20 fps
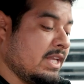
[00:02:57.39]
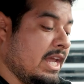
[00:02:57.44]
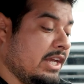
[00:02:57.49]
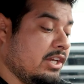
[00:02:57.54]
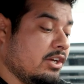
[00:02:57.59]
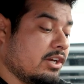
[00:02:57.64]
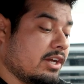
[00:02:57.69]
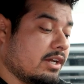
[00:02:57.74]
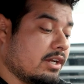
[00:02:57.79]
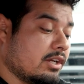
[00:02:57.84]

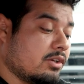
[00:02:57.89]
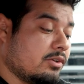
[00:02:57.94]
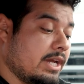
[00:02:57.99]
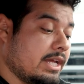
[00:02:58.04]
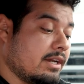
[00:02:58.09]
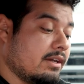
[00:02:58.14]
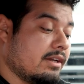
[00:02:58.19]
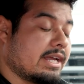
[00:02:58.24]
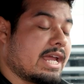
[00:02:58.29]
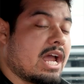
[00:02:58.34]
And you're going to
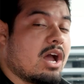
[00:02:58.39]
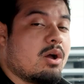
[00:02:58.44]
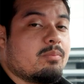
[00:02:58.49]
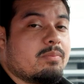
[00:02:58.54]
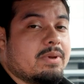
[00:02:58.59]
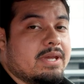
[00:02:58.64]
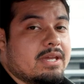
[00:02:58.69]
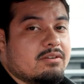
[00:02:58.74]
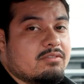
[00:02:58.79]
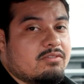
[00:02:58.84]
create an
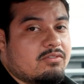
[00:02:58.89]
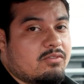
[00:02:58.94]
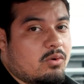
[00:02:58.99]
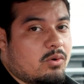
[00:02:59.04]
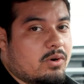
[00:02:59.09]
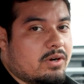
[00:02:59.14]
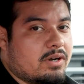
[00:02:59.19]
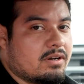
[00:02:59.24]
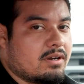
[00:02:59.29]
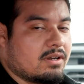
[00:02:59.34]
account PIN
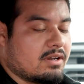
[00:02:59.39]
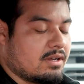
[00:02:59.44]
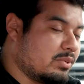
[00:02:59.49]
for